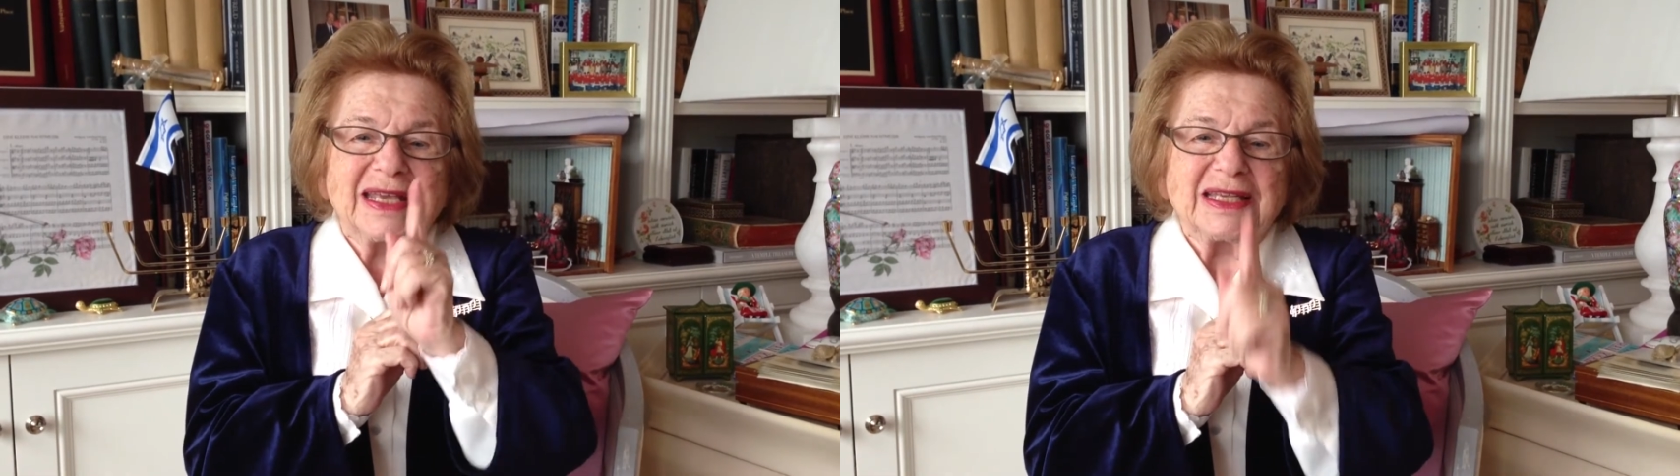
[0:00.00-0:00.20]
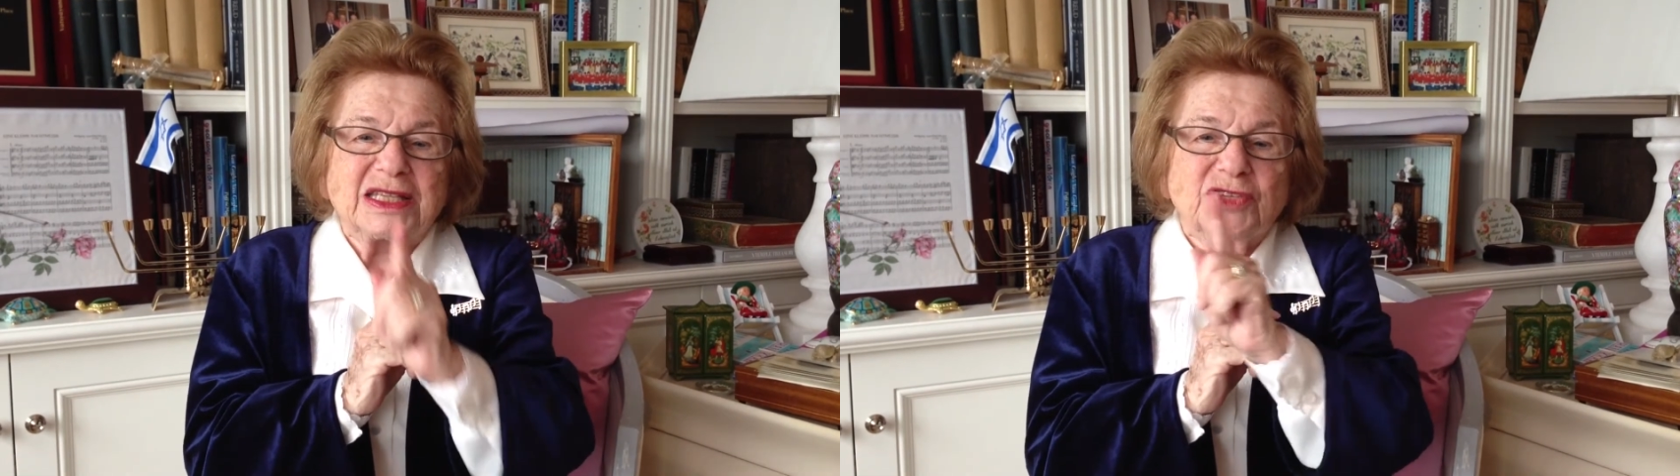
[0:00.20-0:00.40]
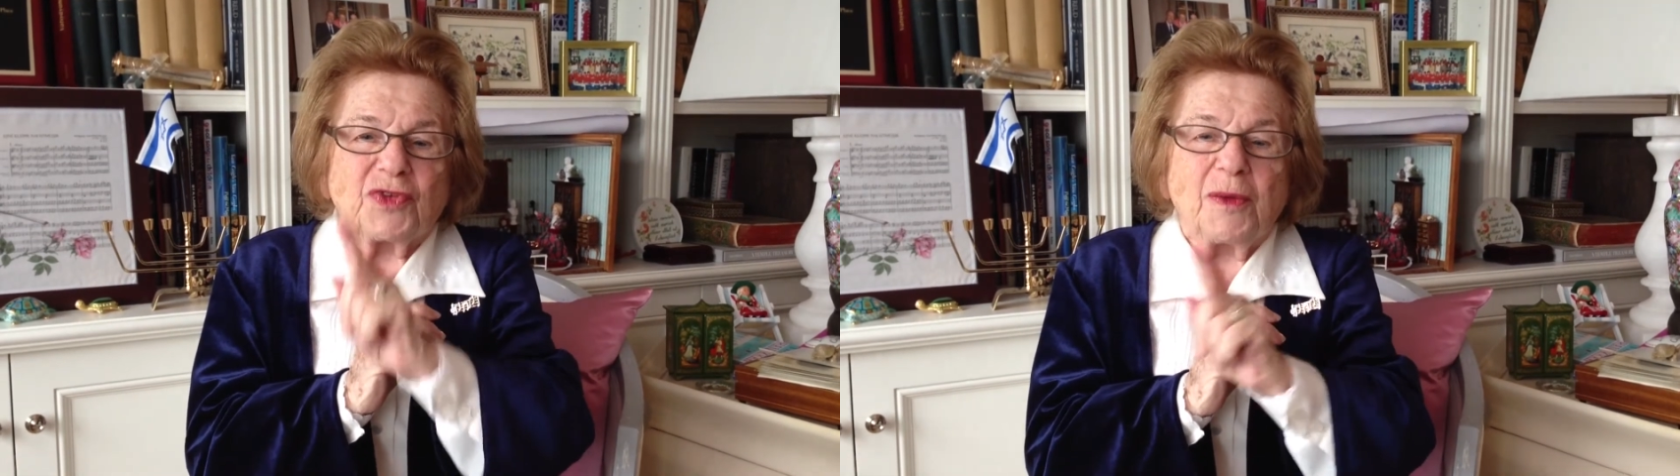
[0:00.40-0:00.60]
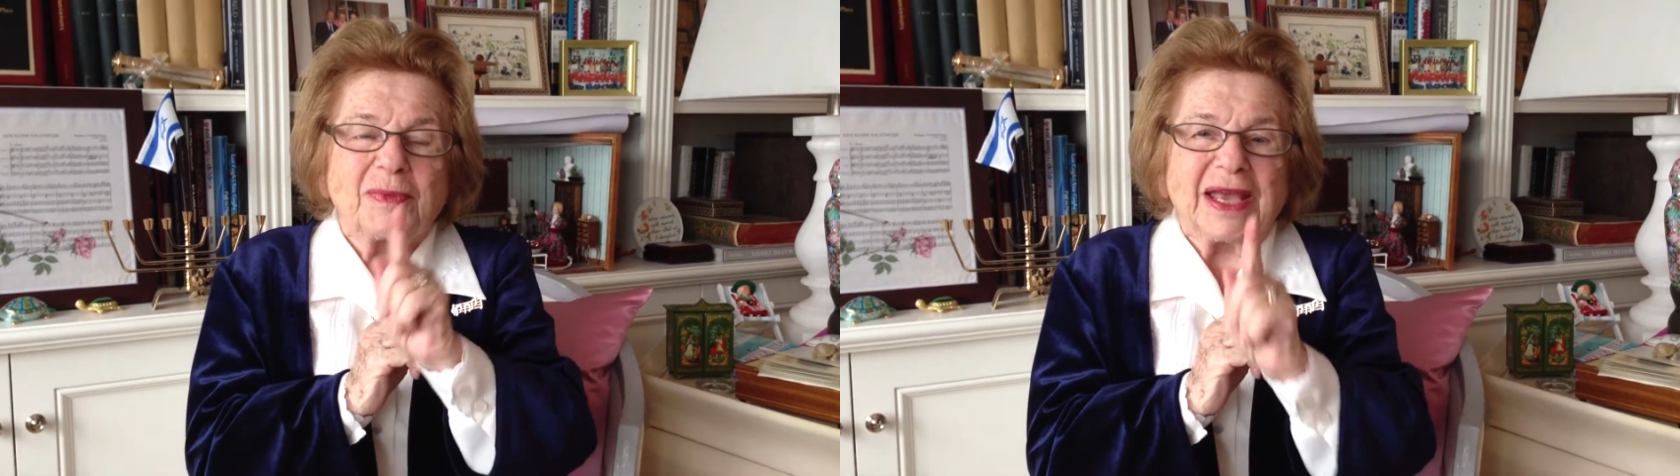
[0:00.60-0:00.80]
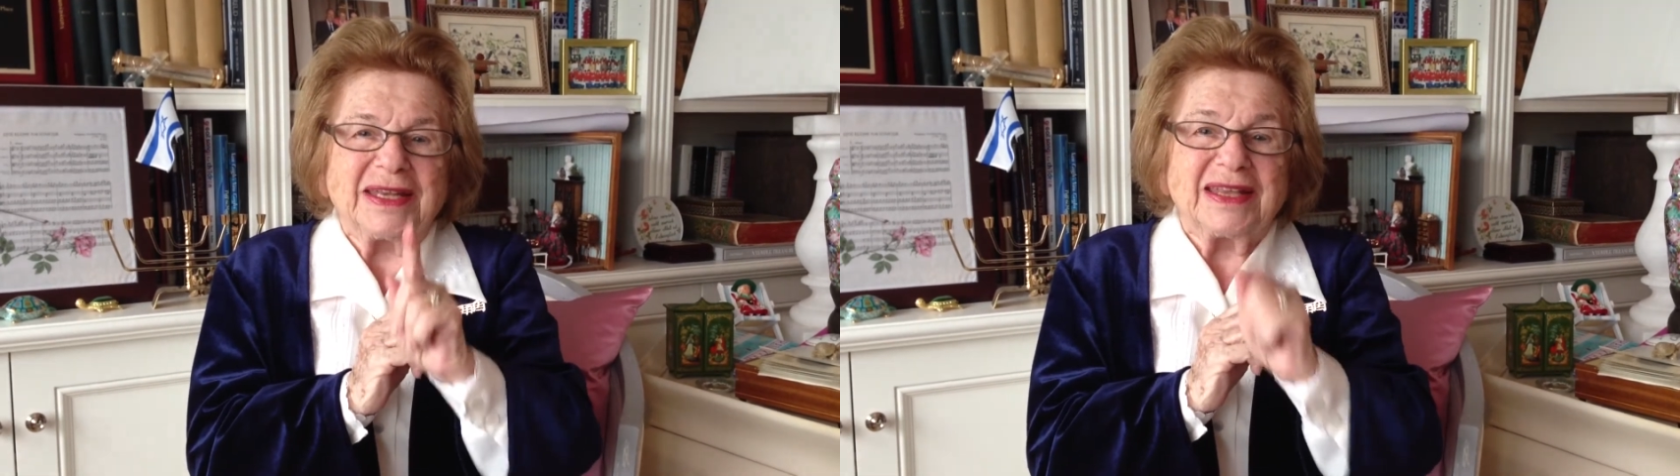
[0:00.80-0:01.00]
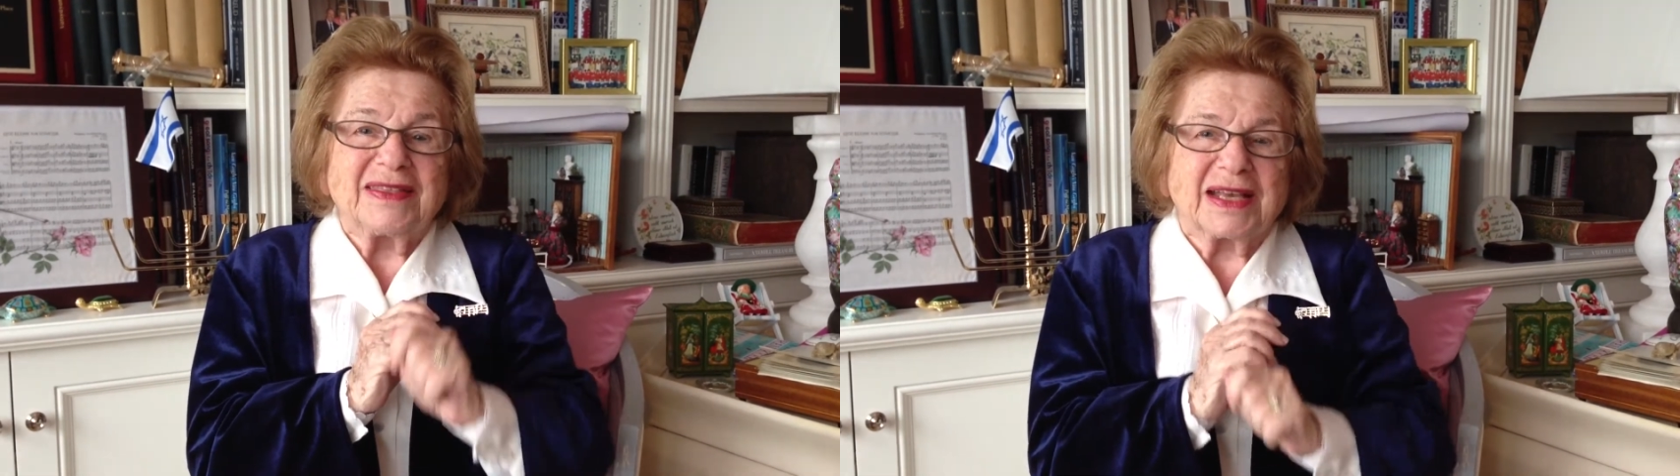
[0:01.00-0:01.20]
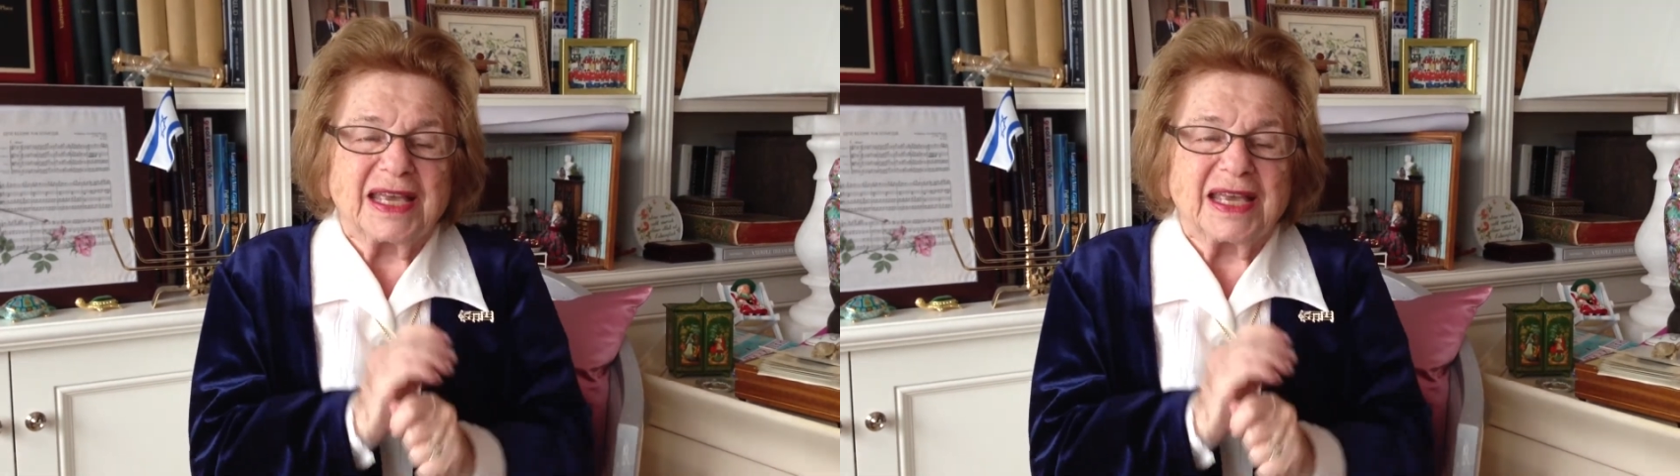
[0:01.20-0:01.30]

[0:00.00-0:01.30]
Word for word: kids from getting the